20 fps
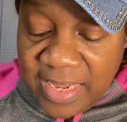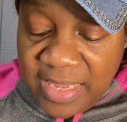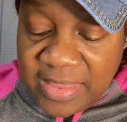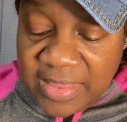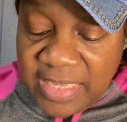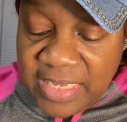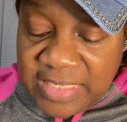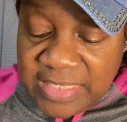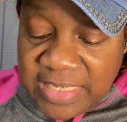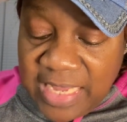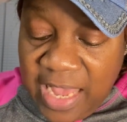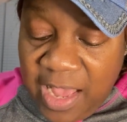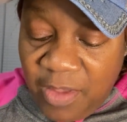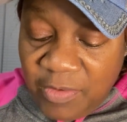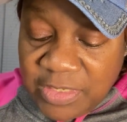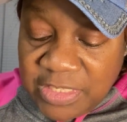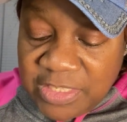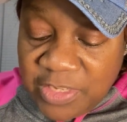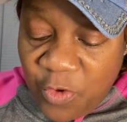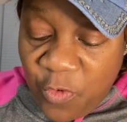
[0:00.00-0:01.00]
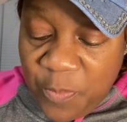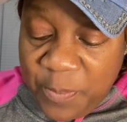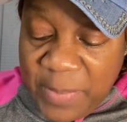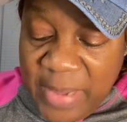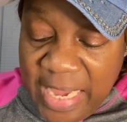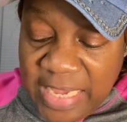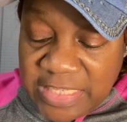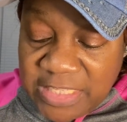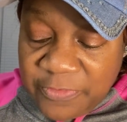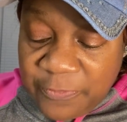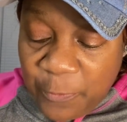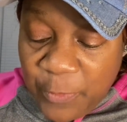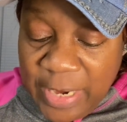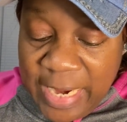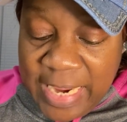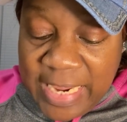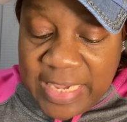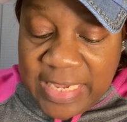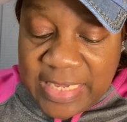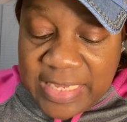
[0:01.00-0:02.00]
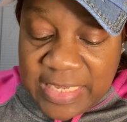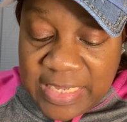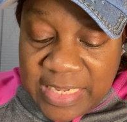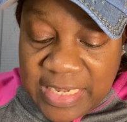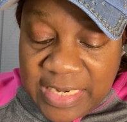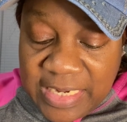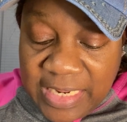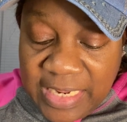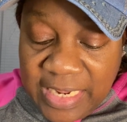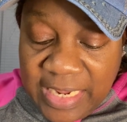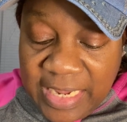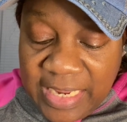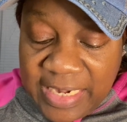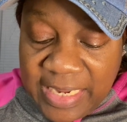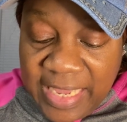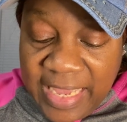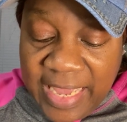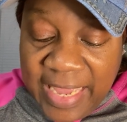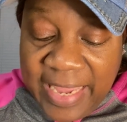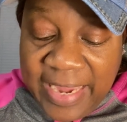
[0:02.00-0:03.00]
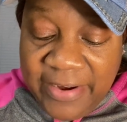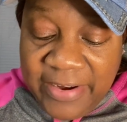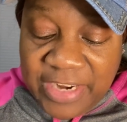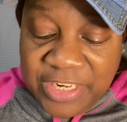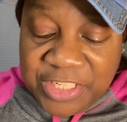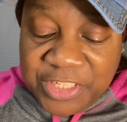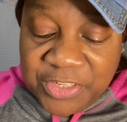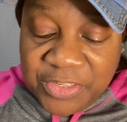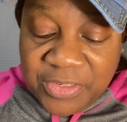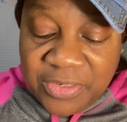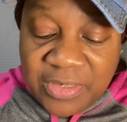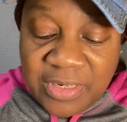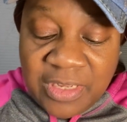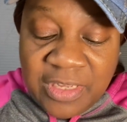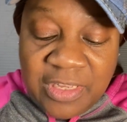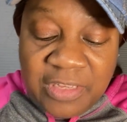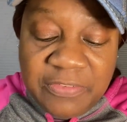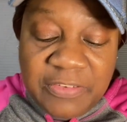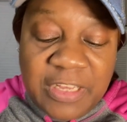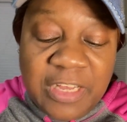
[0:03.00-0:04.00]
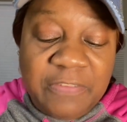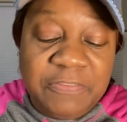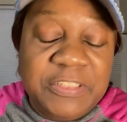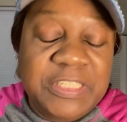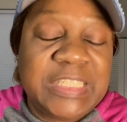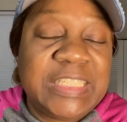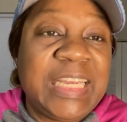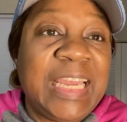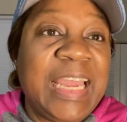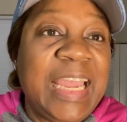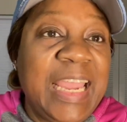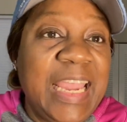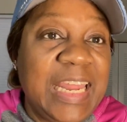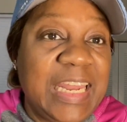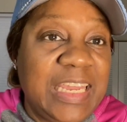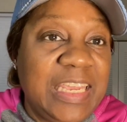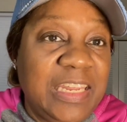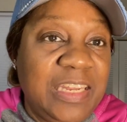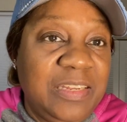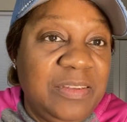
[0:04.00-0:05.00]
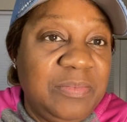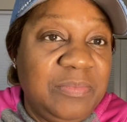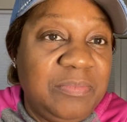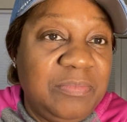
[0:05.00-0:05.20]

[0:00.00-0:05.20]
This also makes for a good inheritor of obtaining